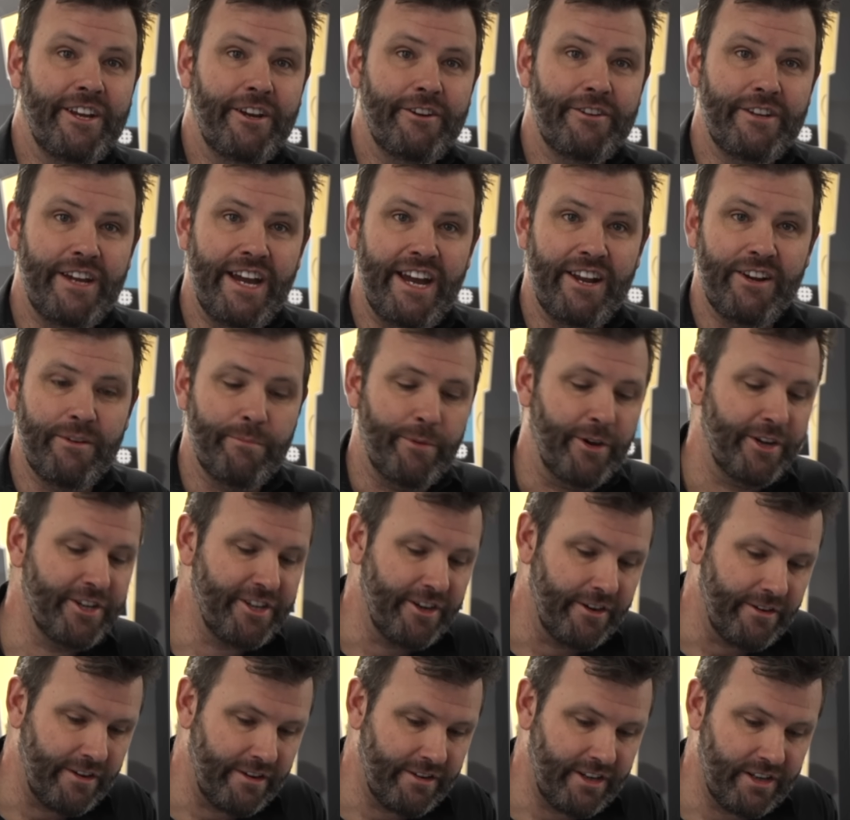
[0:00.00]
Your
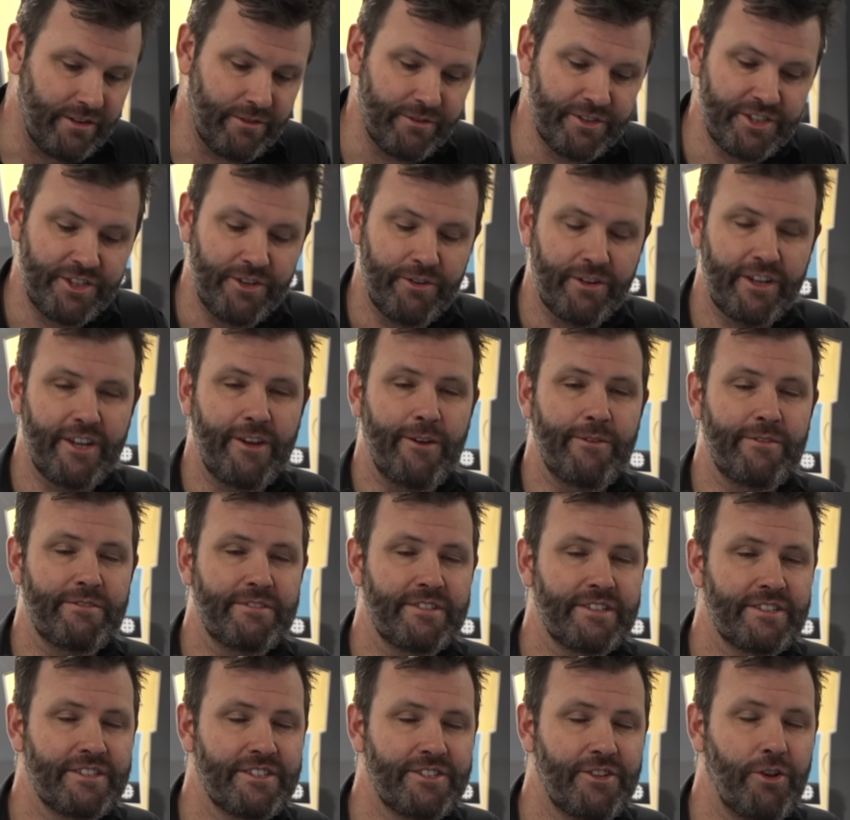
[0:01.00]
handlebar, as long as you're not
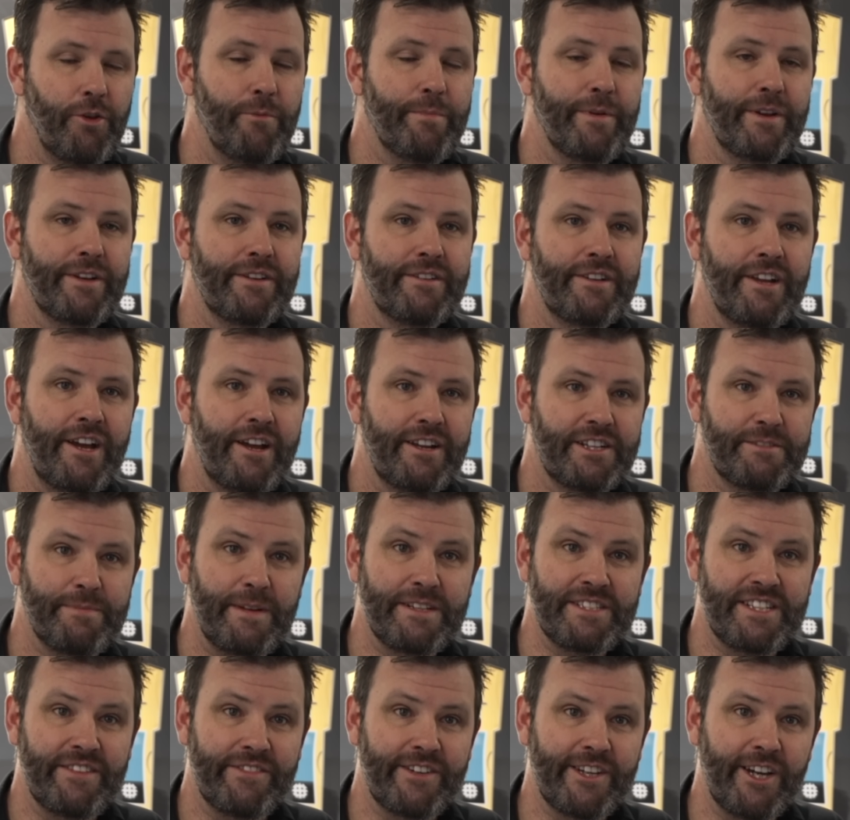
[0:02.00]
going stupid
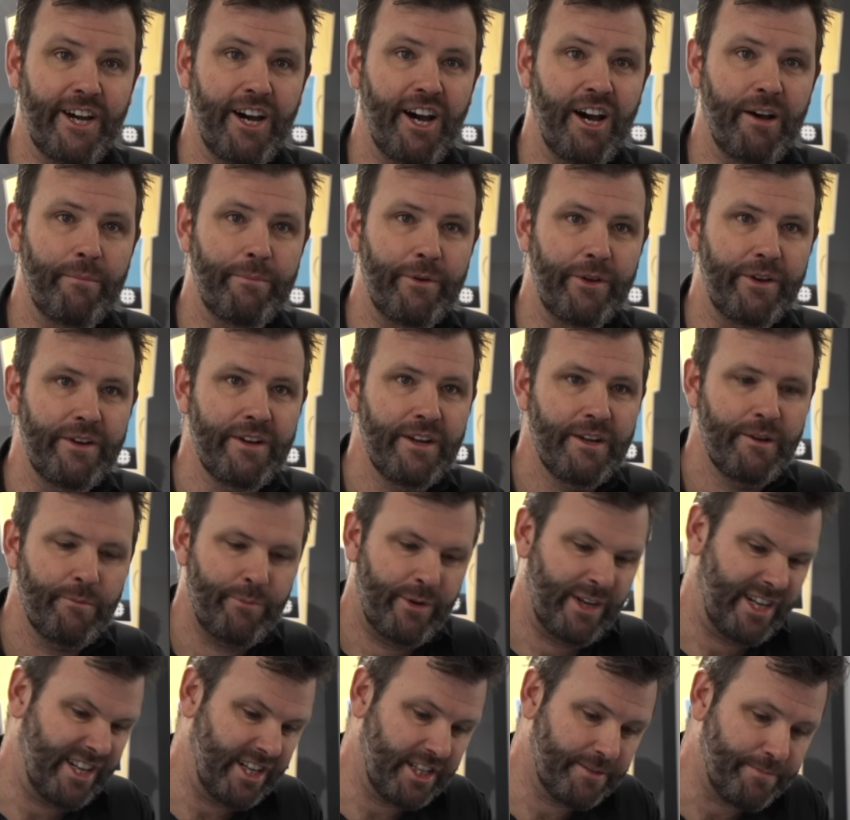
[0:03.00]
expensive carbon,
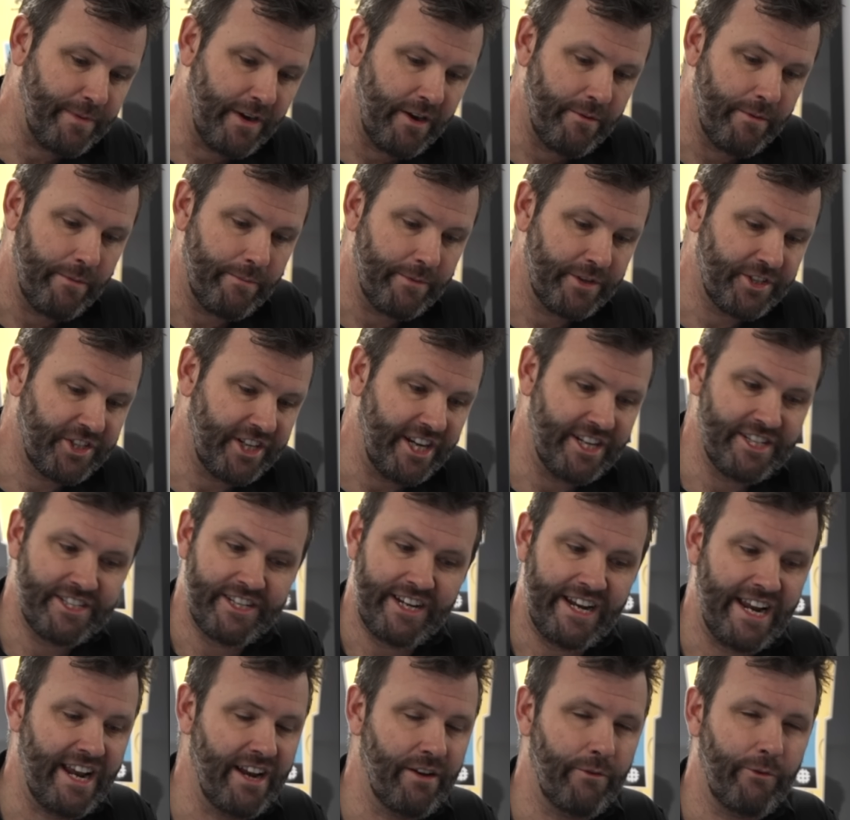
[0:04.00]
but you can experiment with
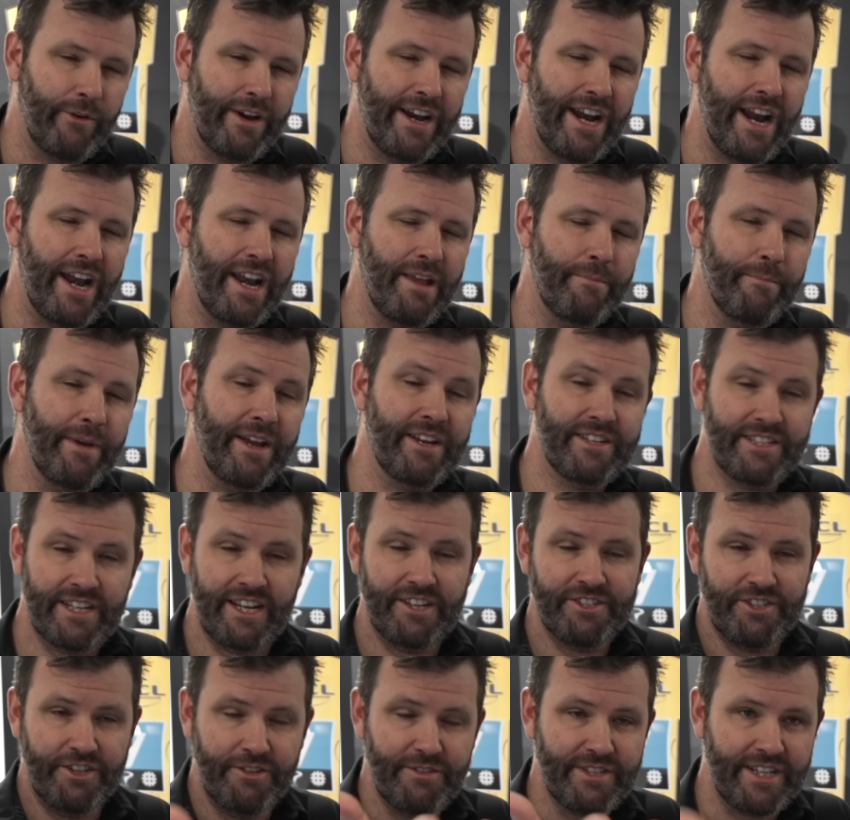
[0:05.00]
changing the alloy, and it makes,
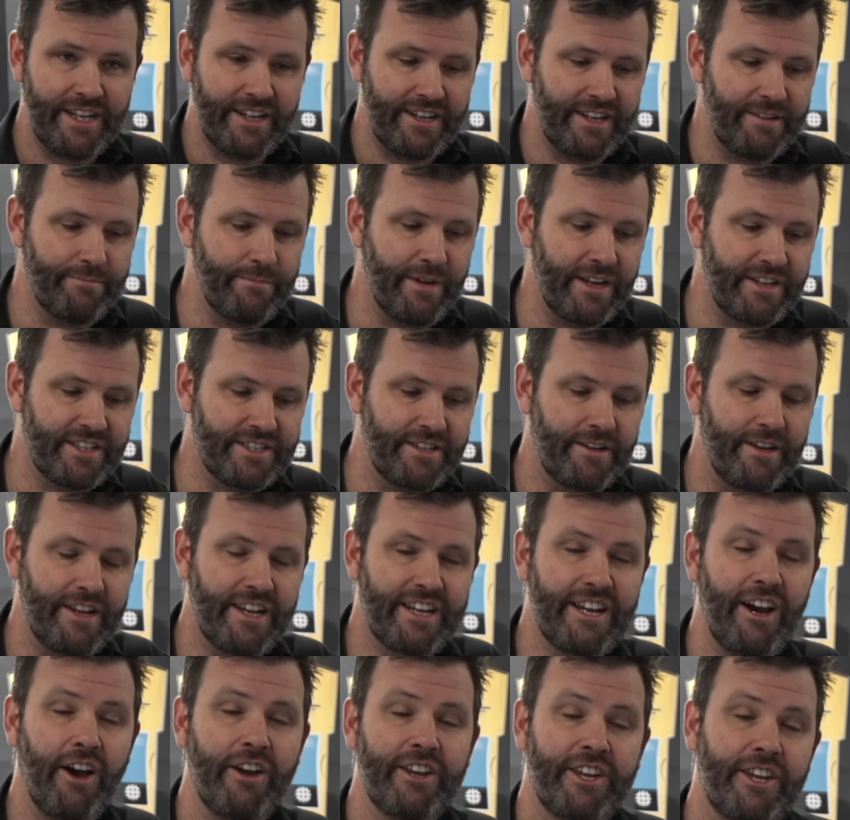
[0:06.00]
as you said,
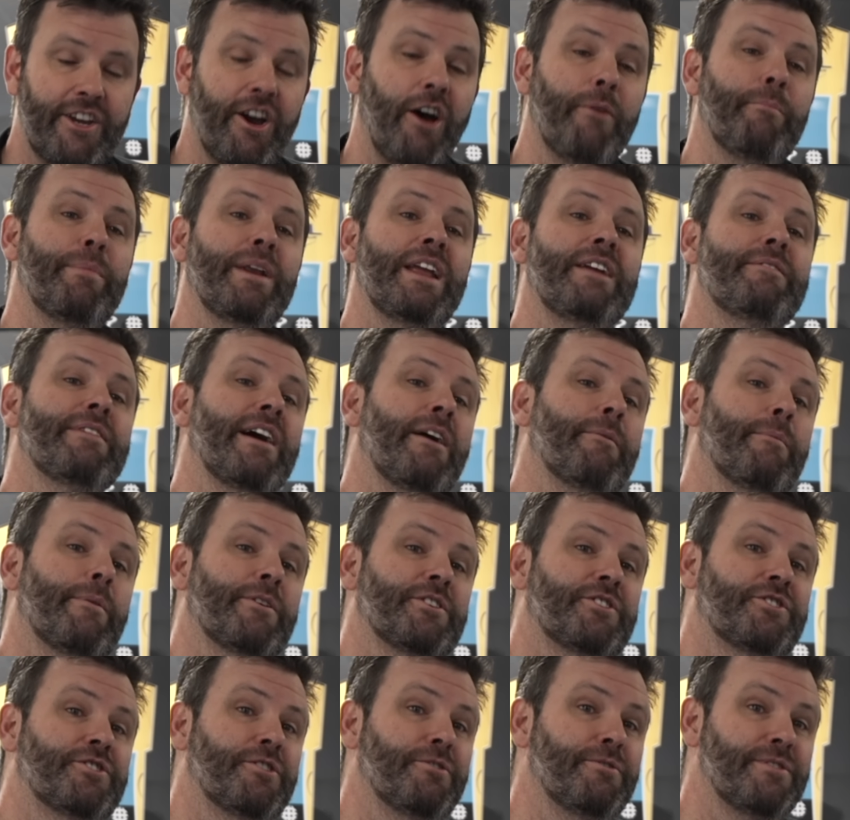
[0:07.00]
can't believe how
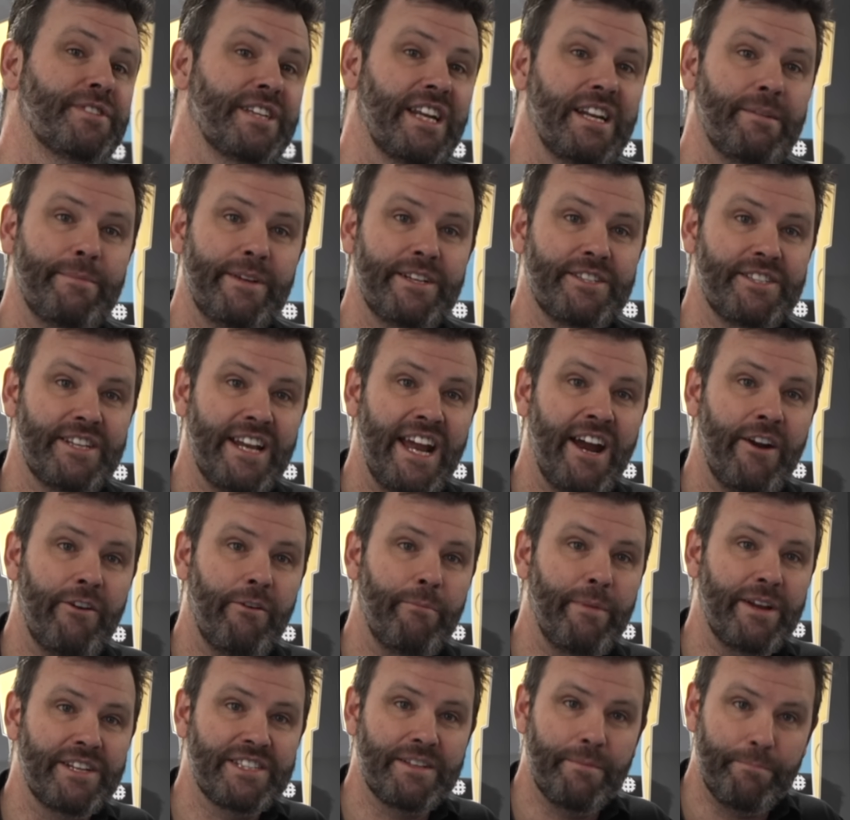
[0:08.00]
much 2 centimeters
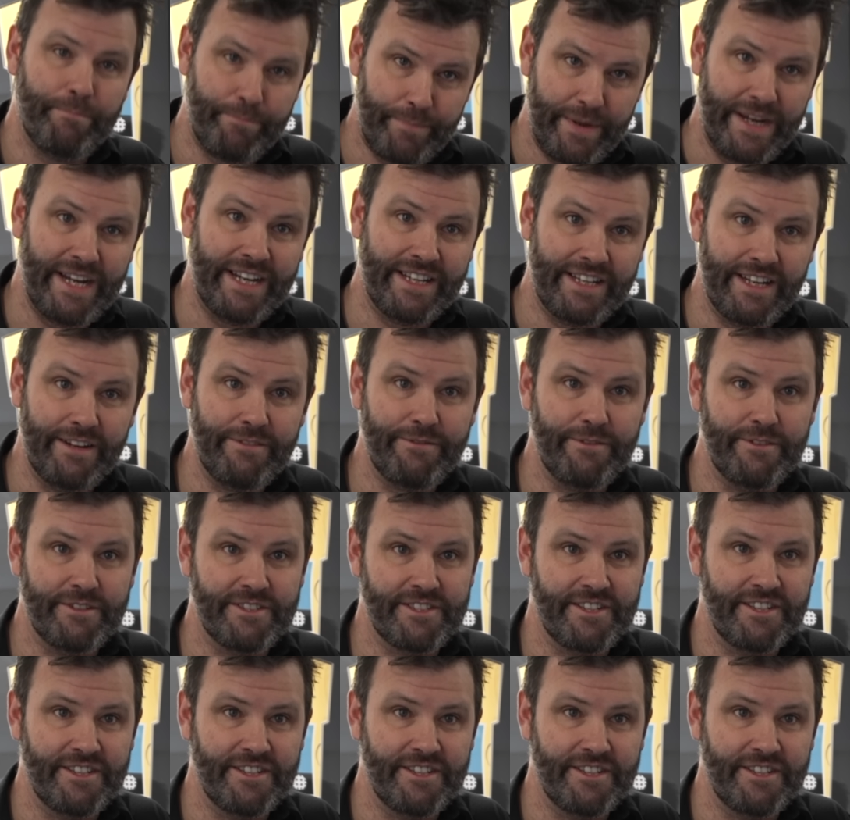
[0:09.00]
narrow makes a big difference,